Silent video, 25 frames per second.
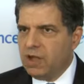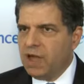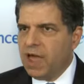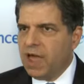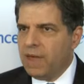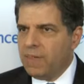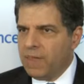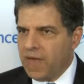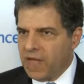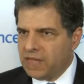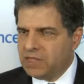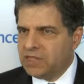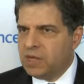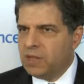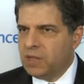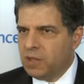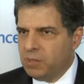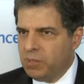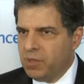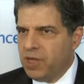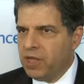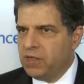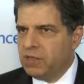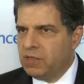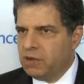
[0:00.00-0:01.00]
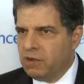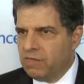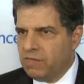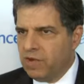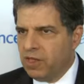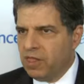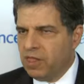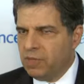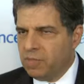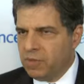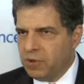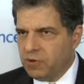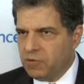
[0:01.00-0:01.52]
And that's how they plan to
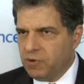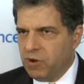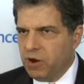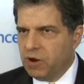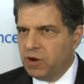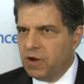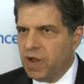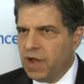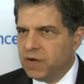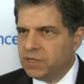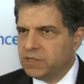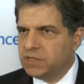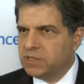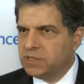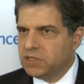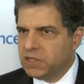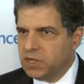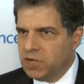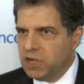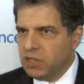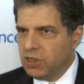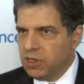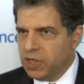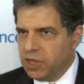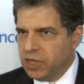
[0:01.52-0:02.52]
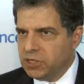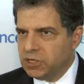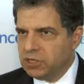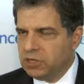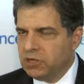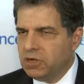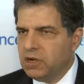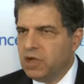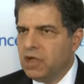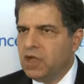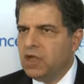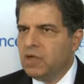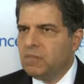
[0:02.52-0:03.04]
develop the drug, not as a single agent,